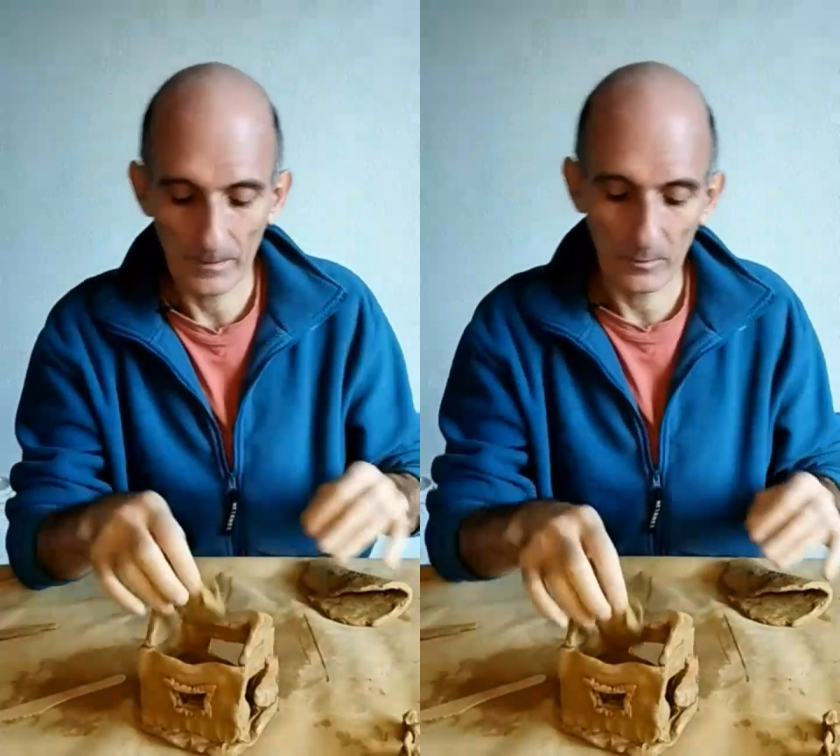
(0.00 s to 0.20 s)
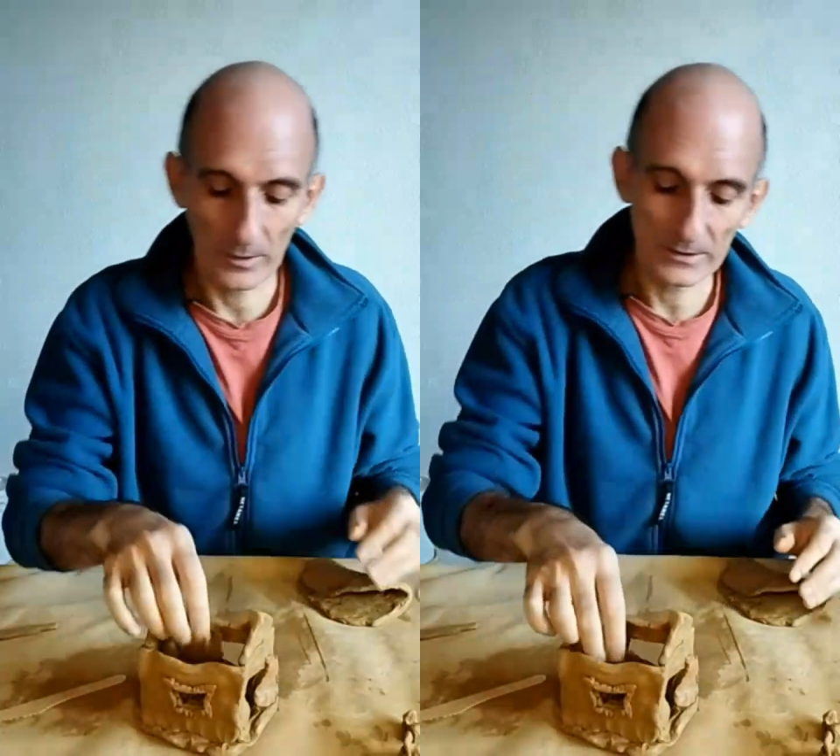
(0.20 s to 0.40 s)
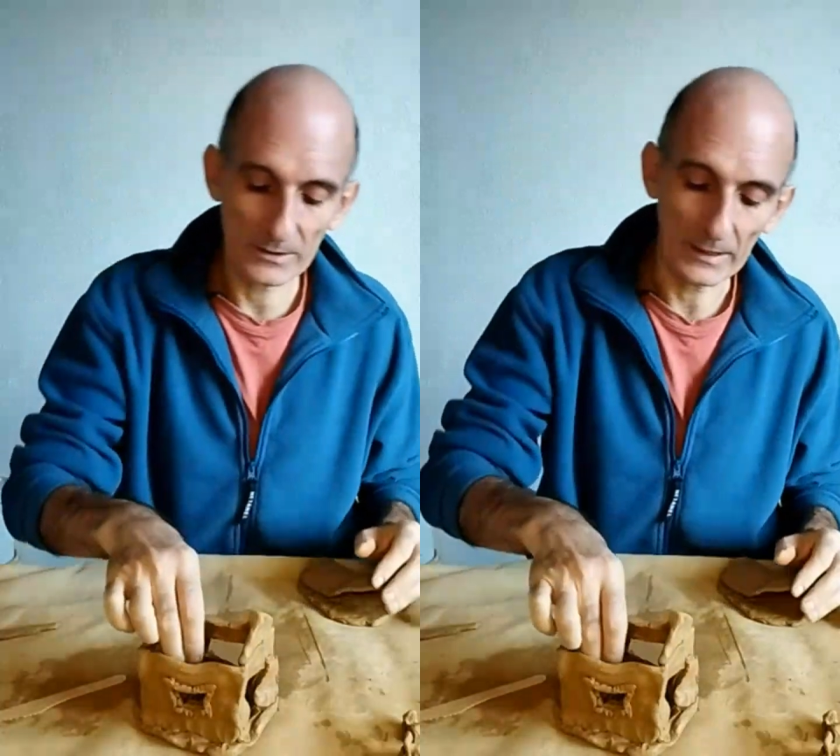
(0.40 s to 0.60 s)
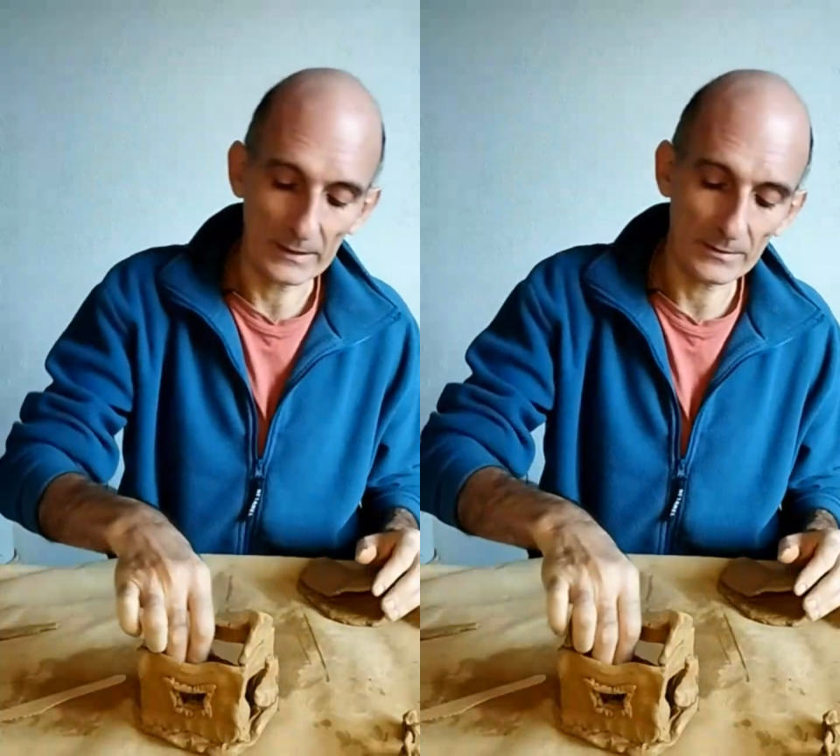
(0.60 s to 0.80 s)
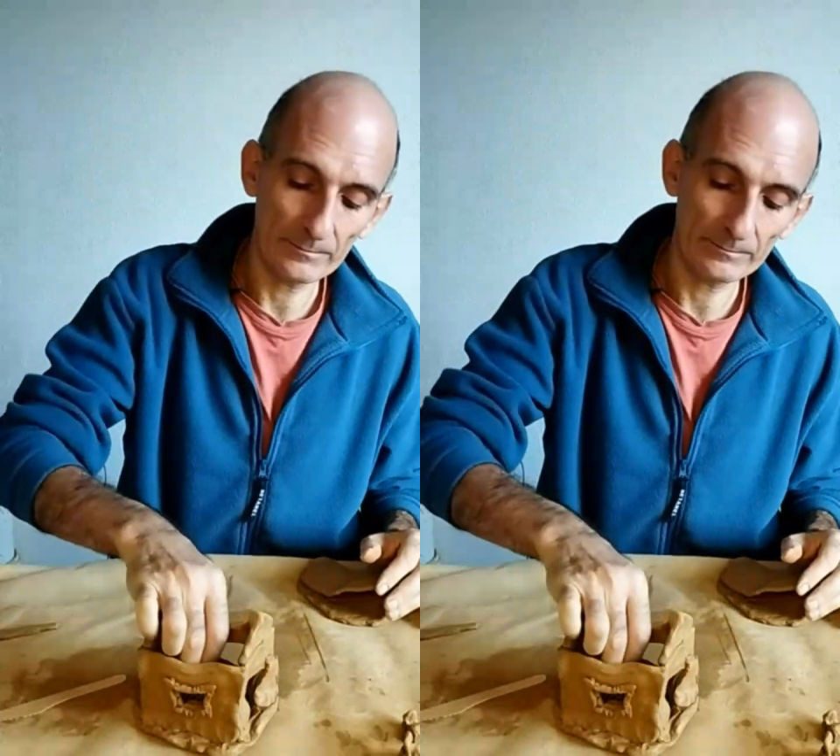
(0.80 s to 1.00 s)
quite
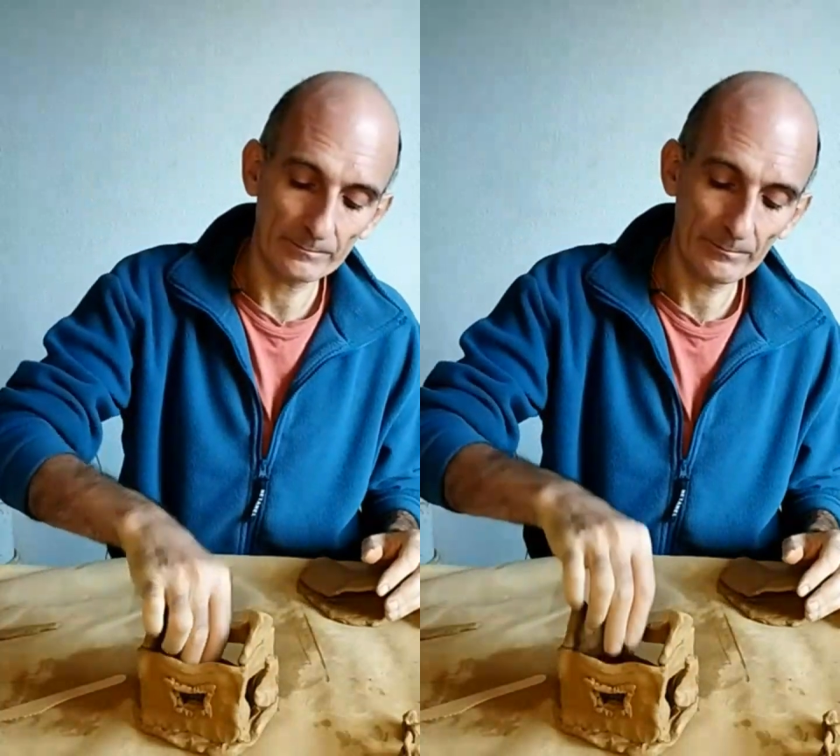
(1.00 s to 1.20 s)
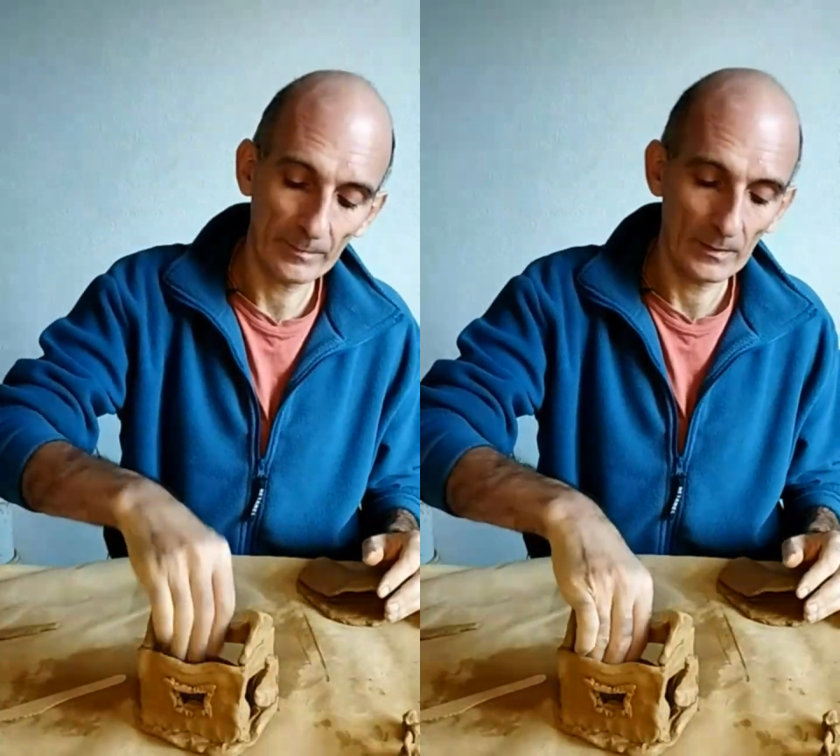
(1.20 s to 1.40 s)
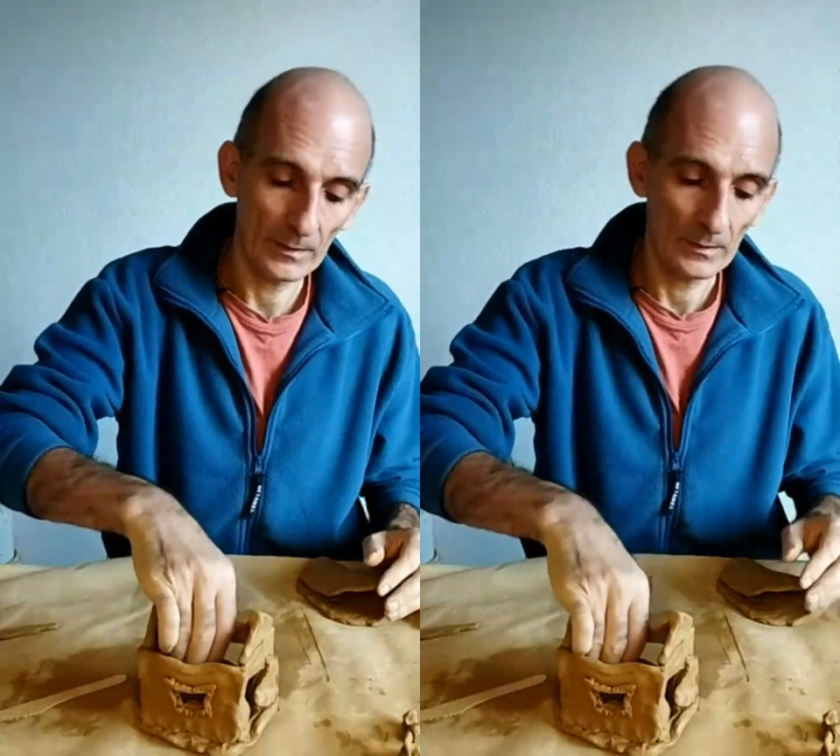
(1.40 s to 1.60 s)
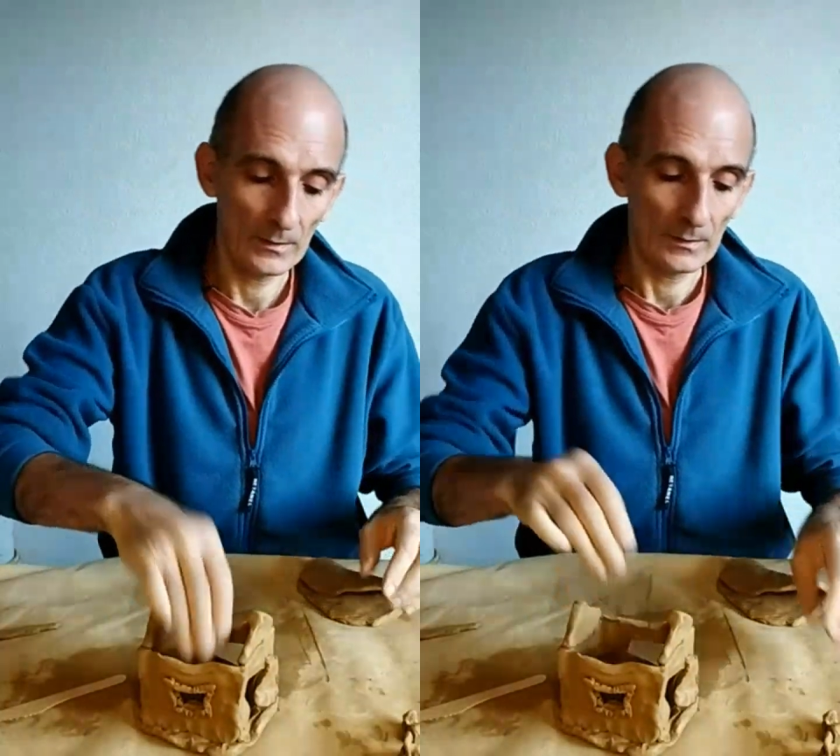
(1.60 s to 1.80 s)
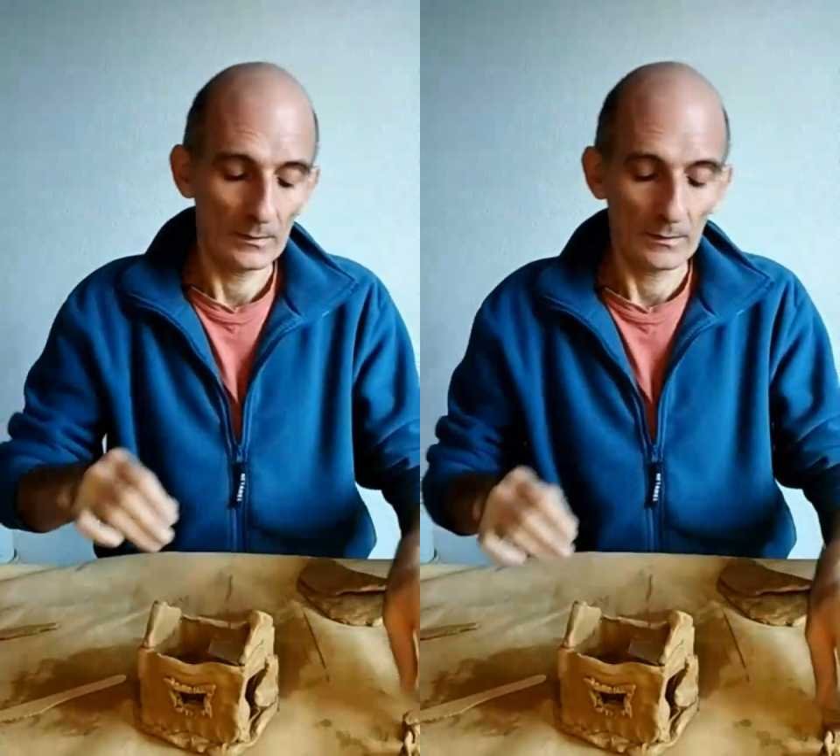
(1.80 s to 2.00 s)
tight.
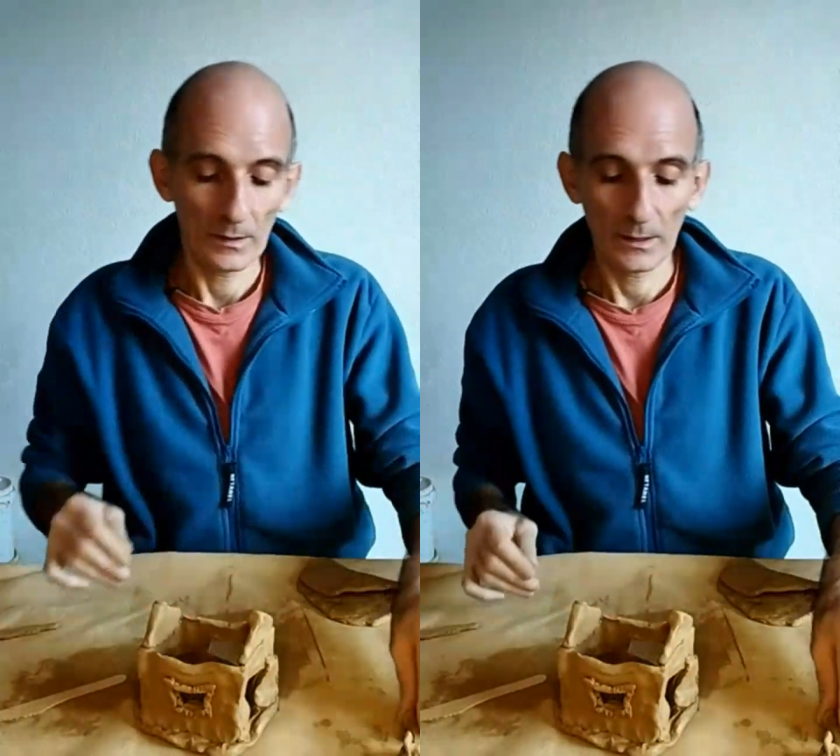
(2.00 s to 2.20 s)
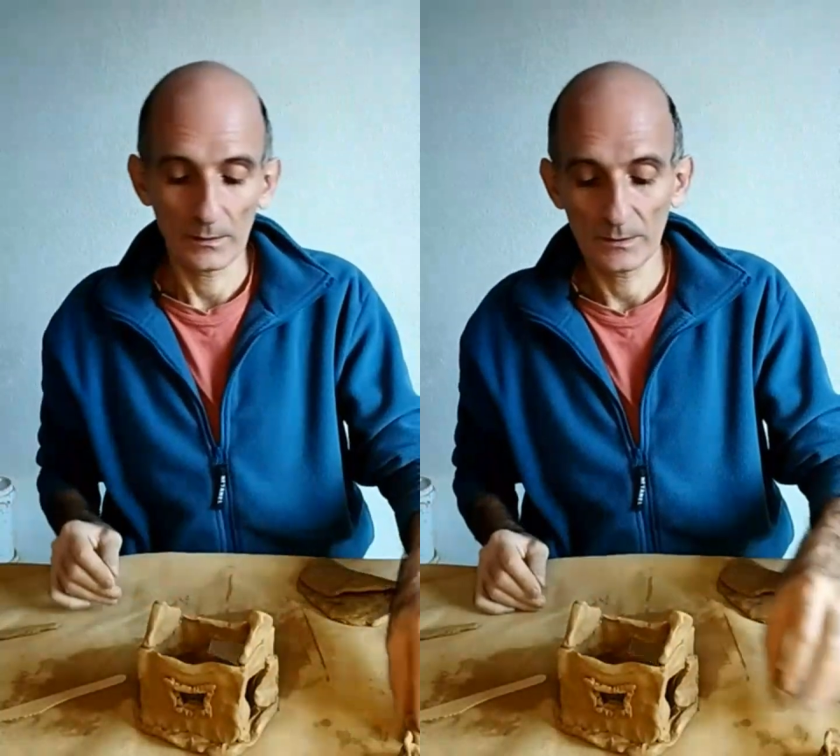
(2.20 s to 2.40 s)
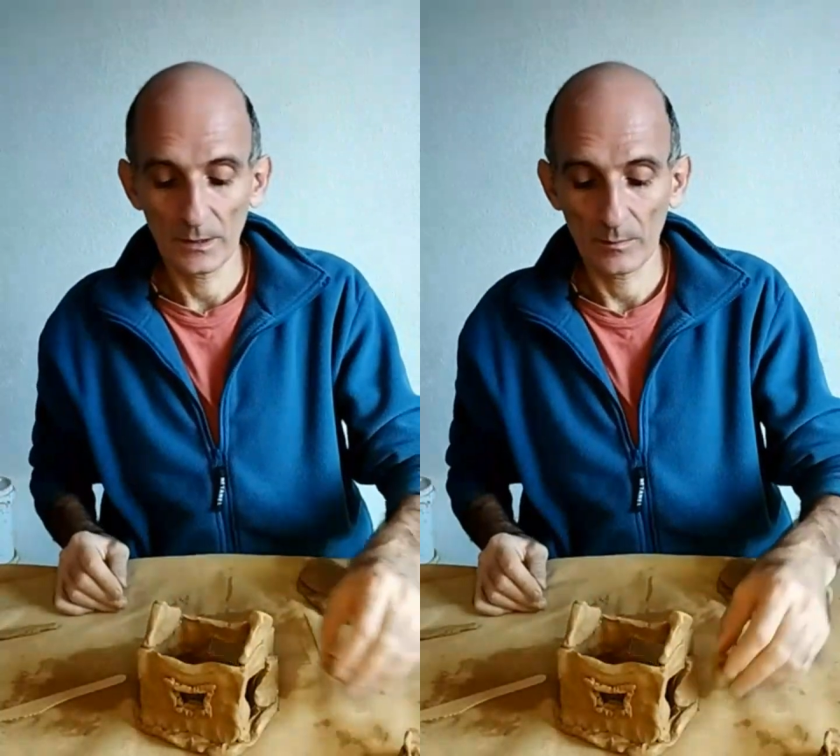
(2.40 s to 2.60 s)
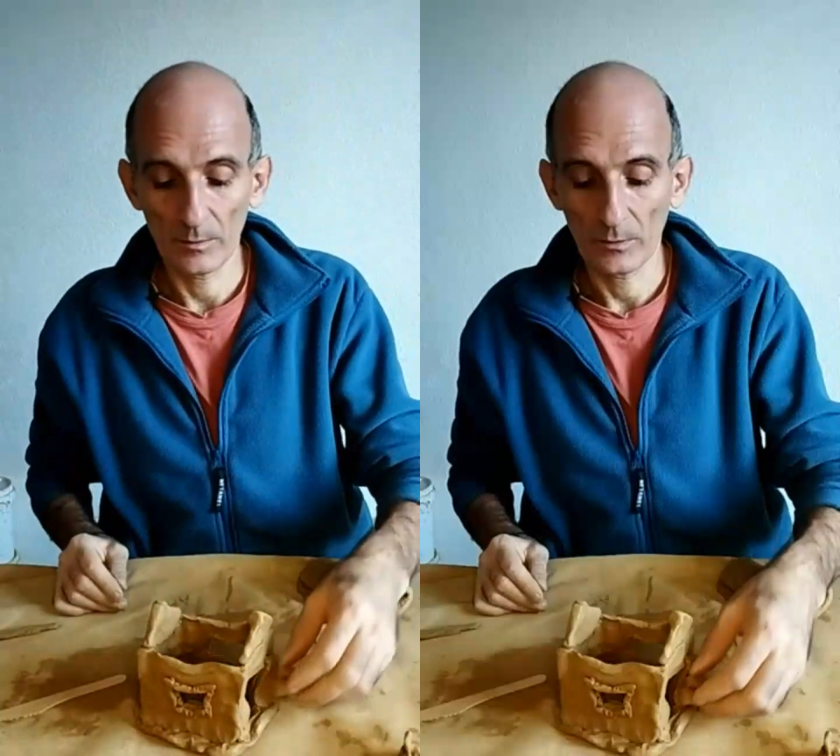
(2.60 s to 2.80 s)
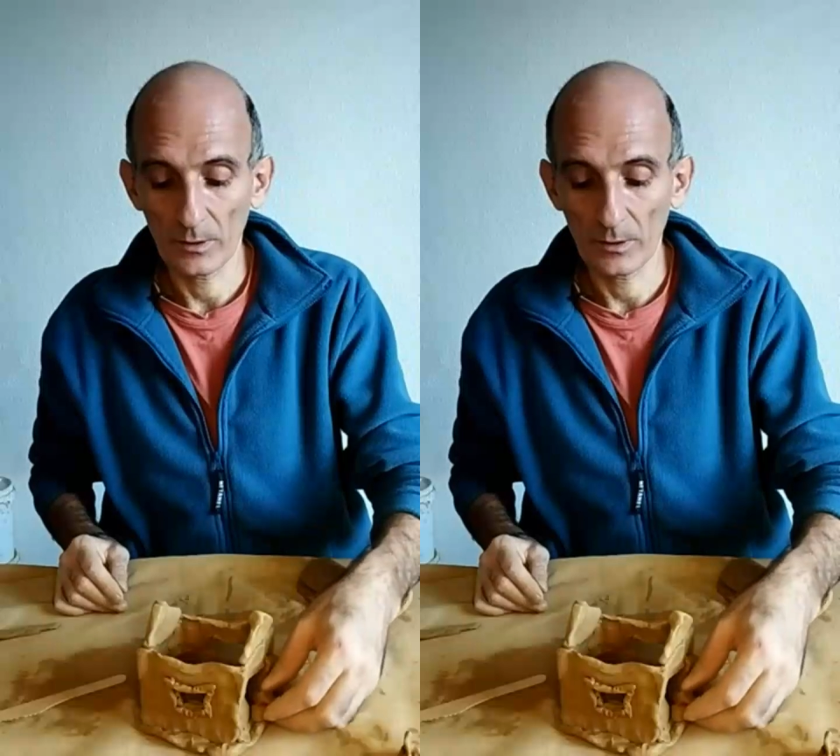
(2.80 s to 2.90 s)
And a table.